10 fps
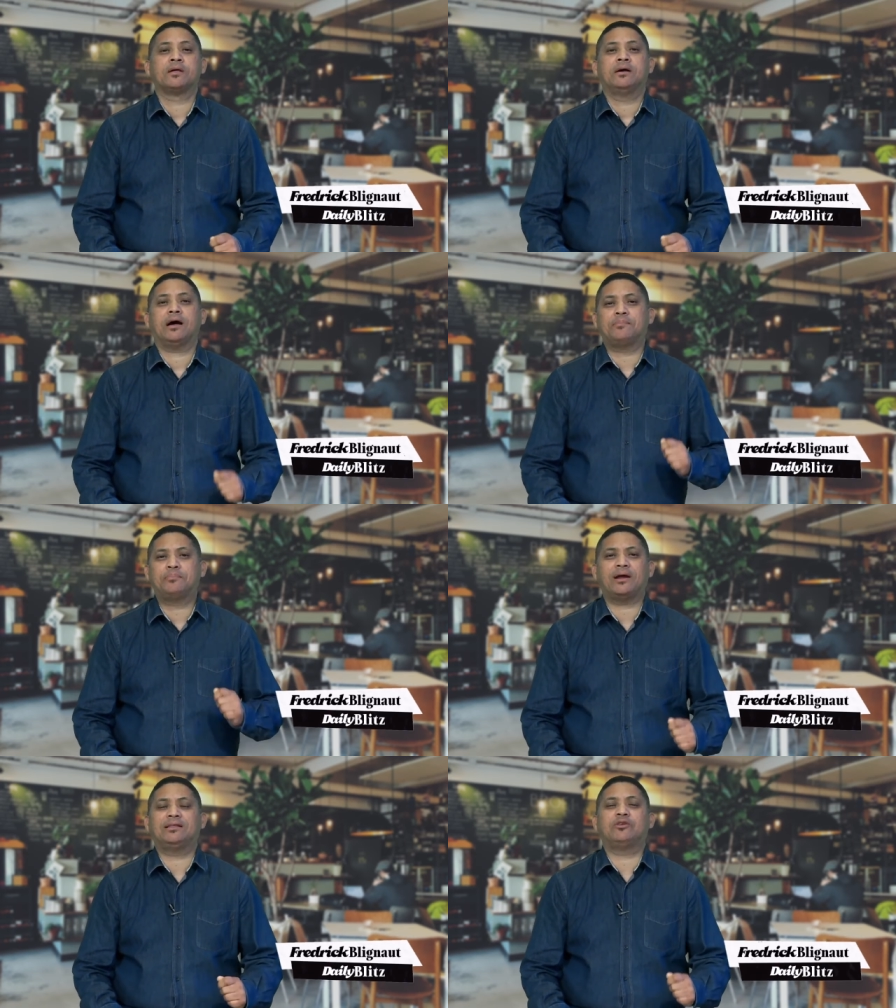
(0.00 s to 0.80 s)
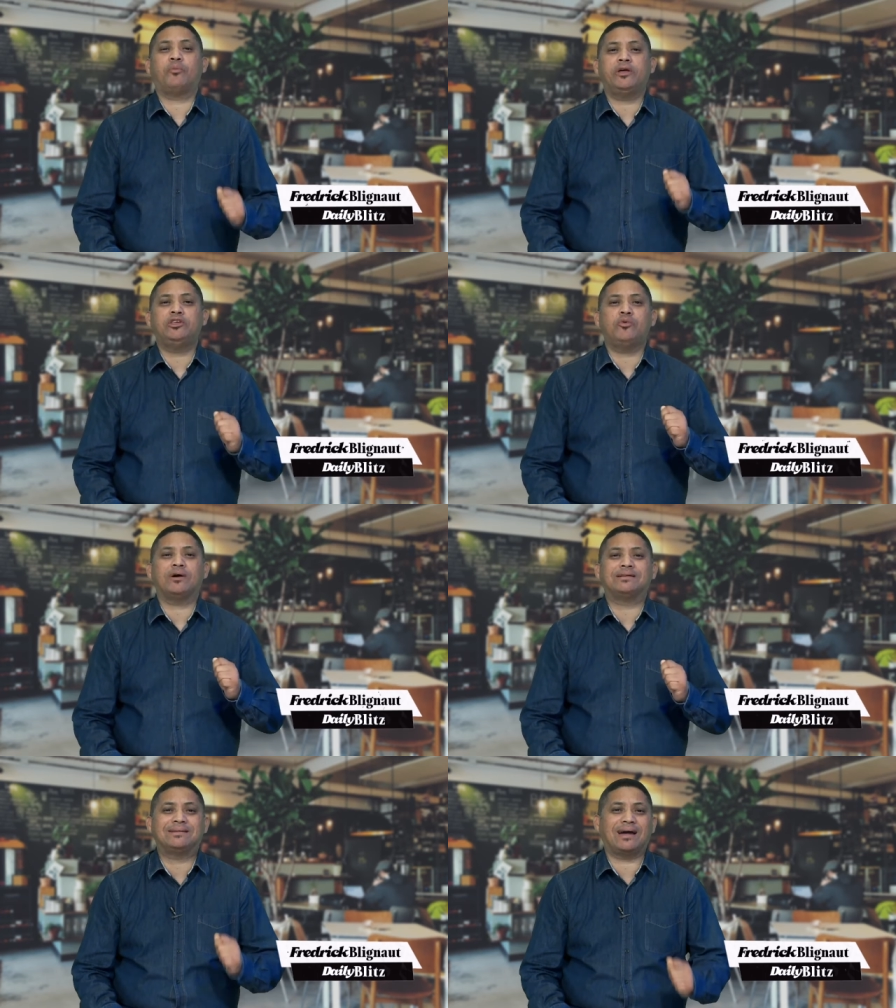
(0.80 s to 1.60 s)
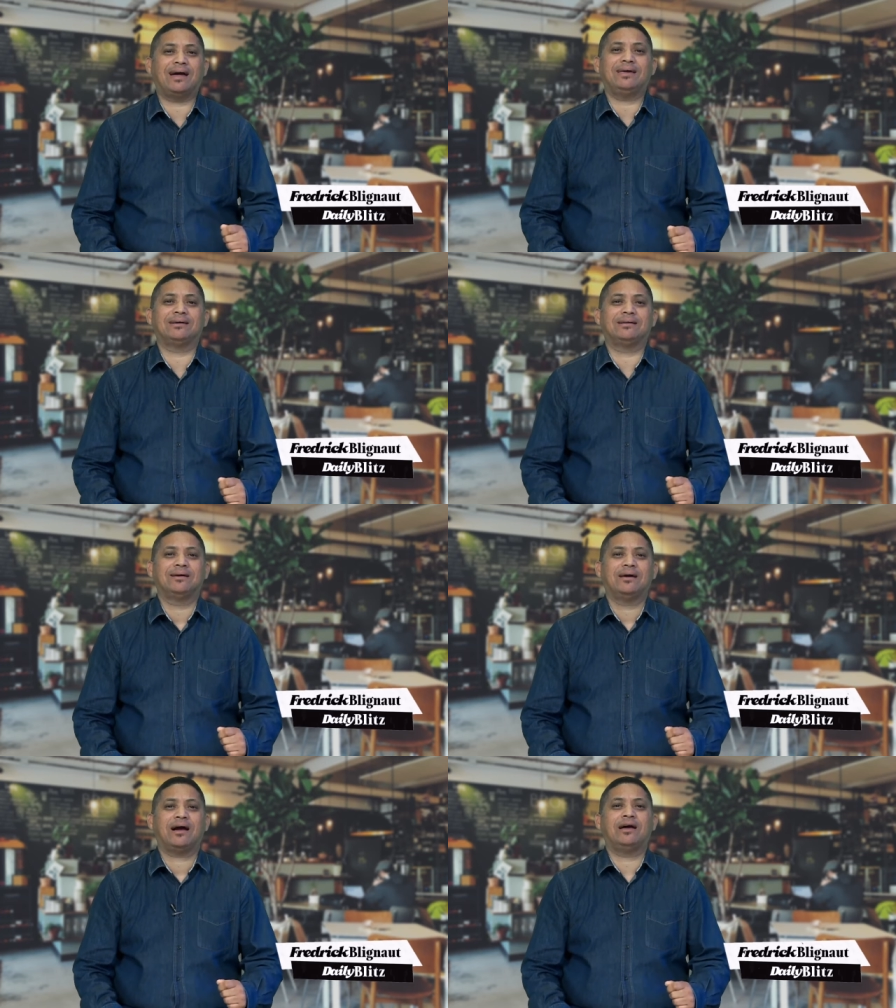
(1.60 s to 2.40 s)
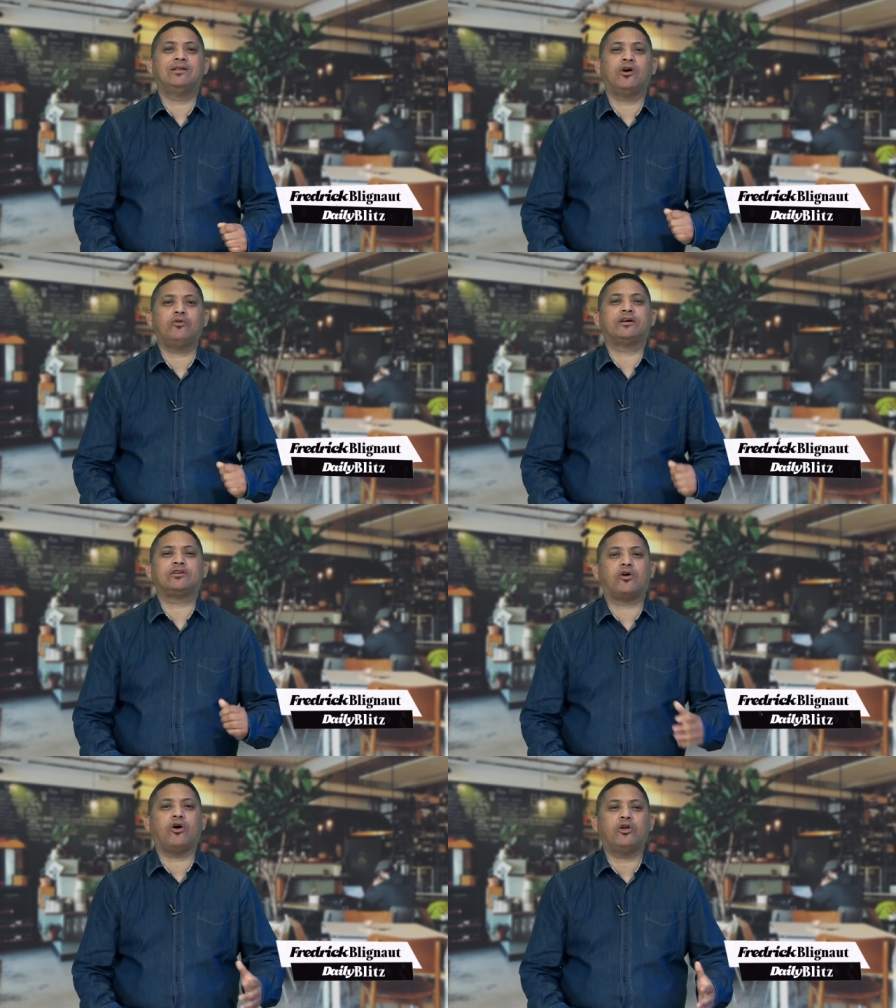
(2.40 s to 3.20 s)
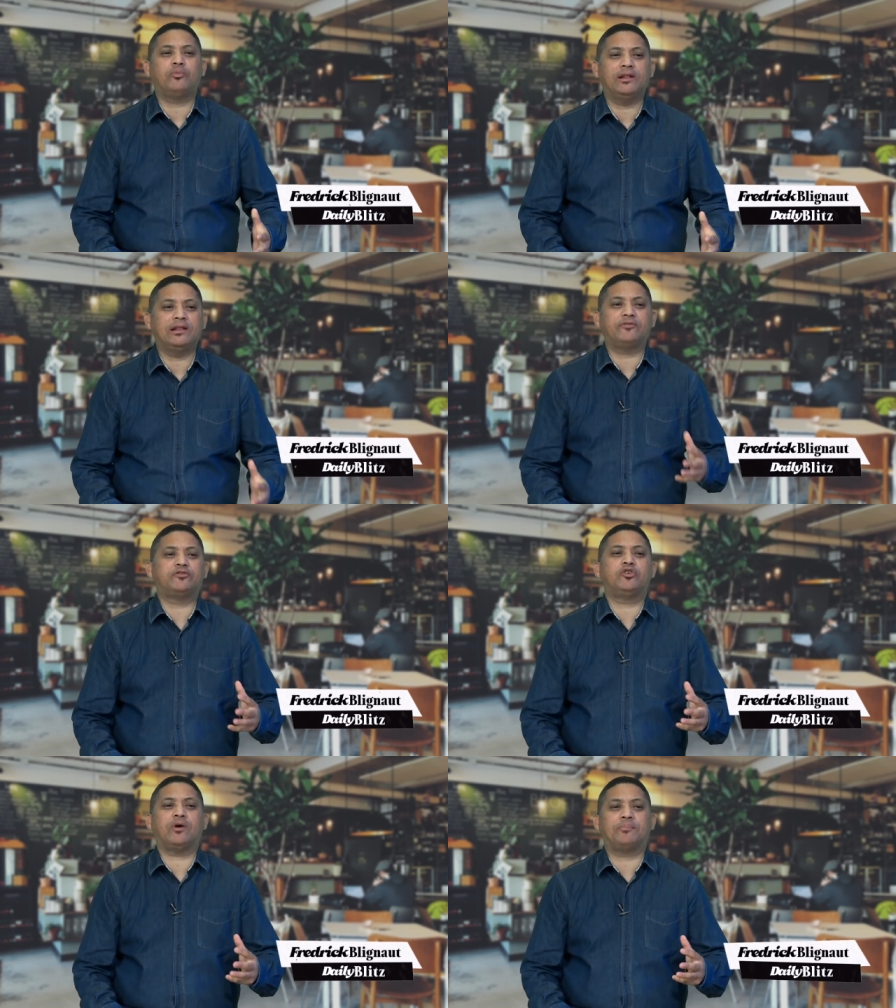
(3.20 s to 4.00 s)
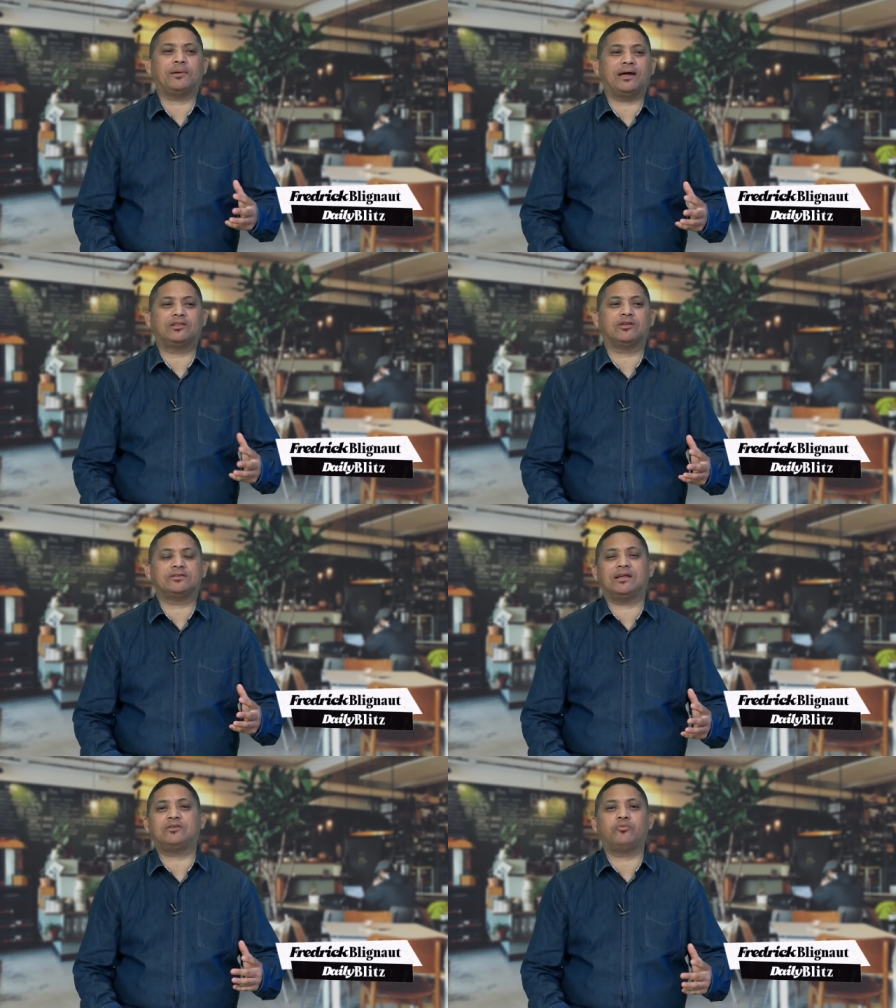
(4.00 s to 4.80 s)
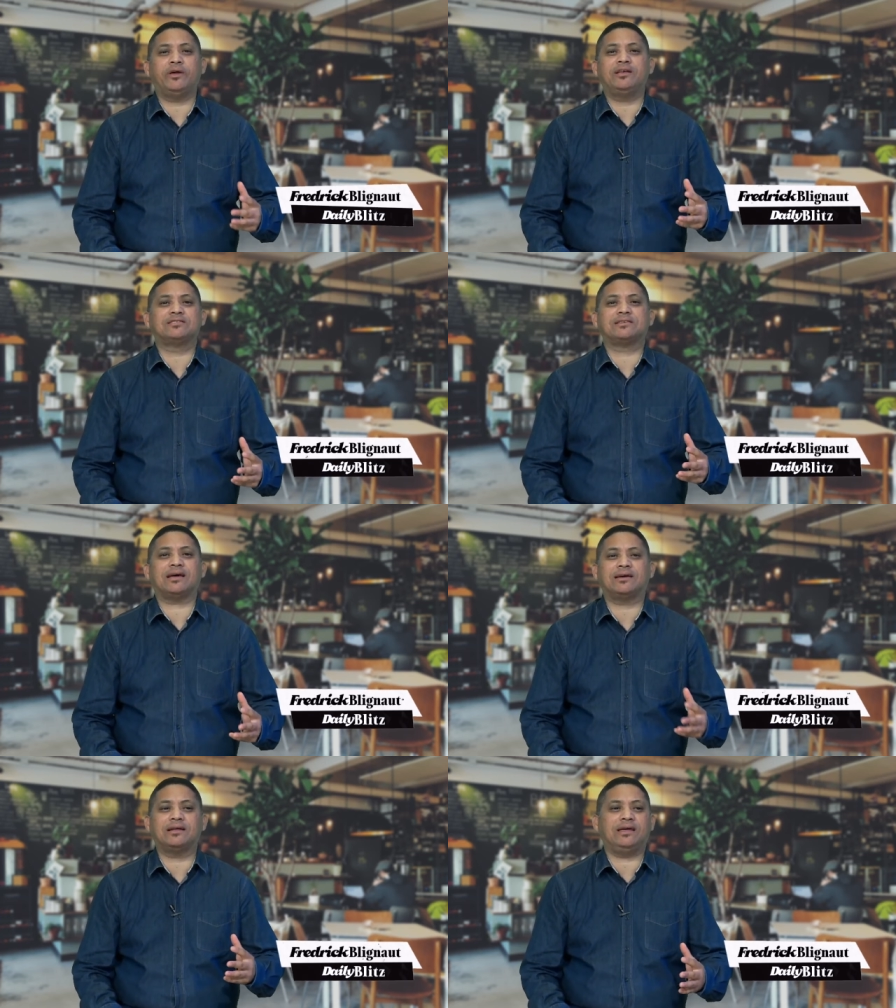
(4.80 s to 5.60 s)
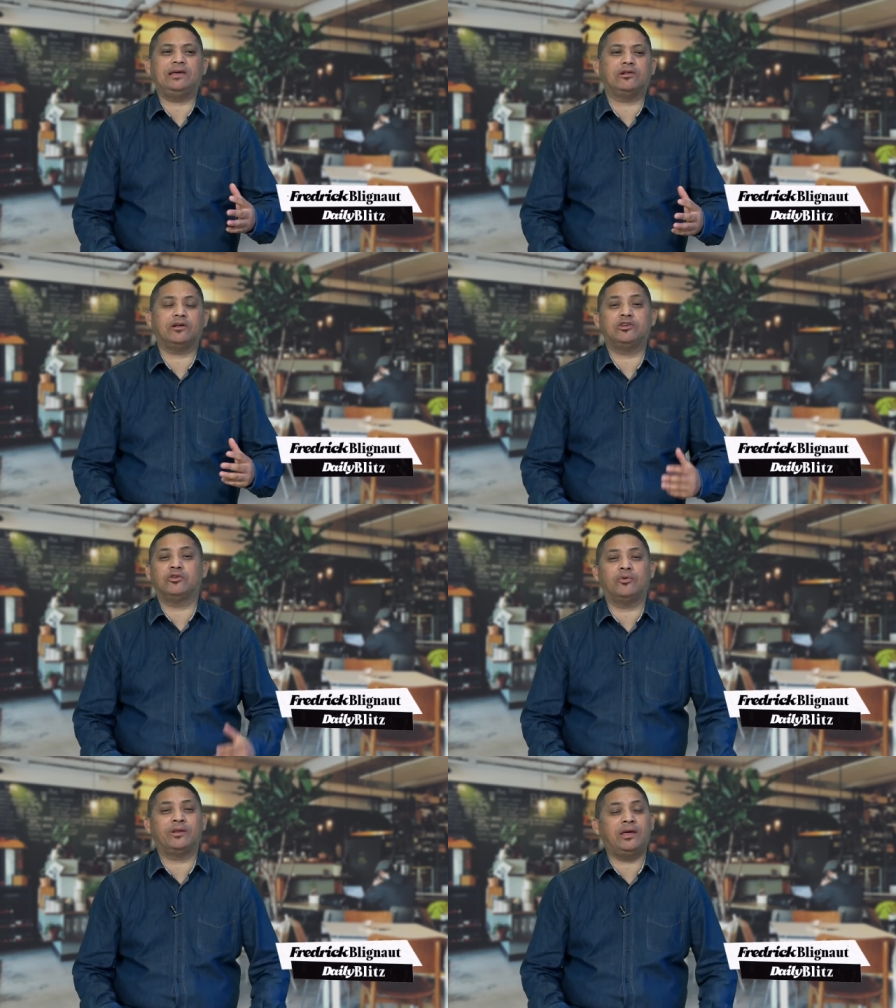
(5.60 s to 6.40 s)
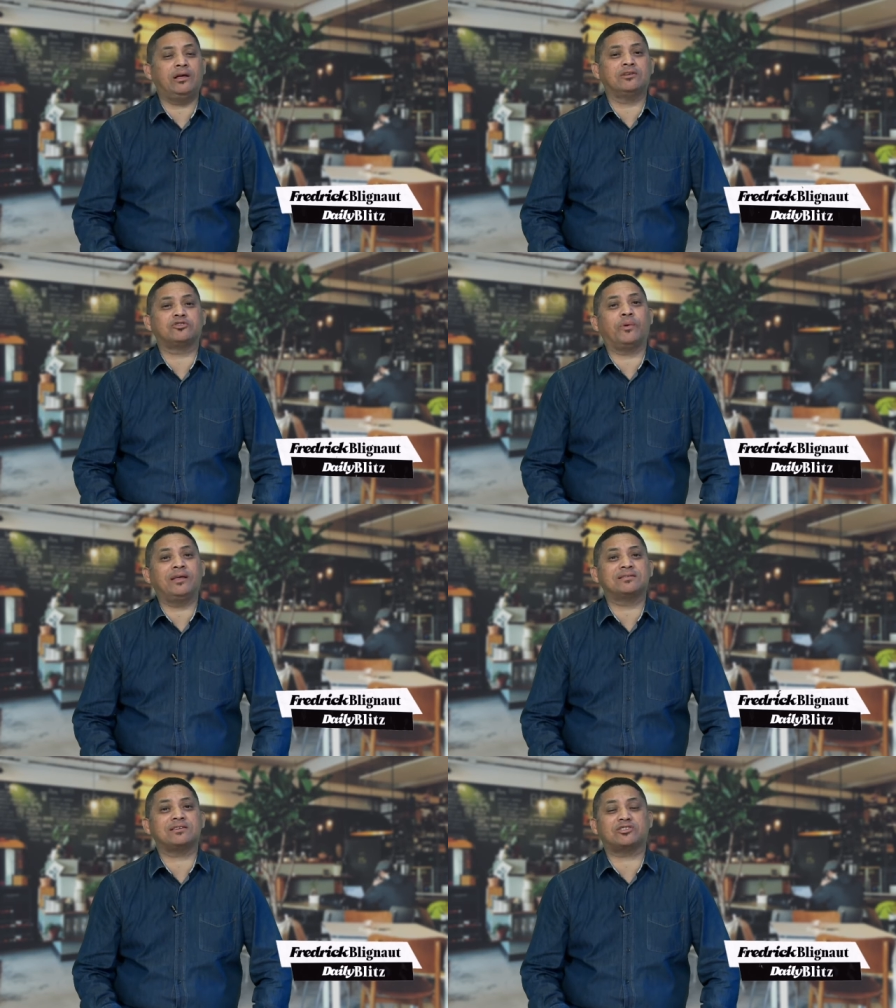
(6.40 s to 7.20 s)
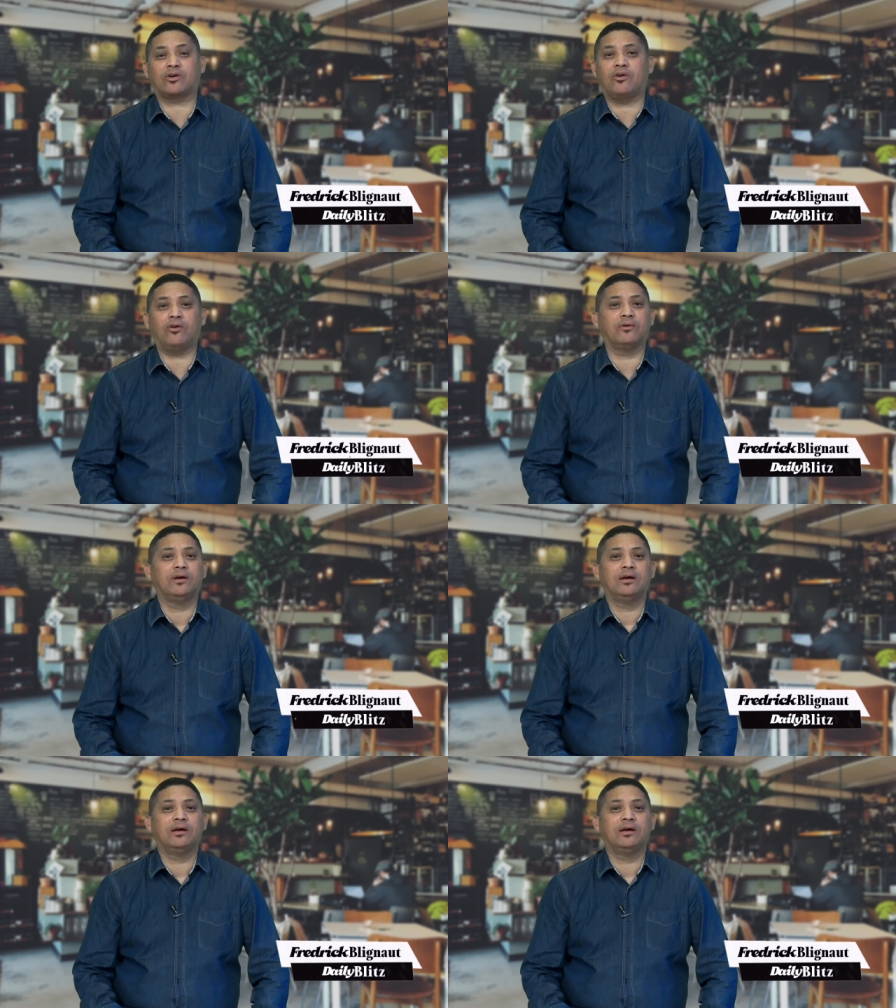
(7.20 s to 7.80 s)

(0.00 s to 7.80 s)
I pray that when you are tired, and know that God will lift you up like the, that wings like an eagle. And you know, an eagle's wings are strong.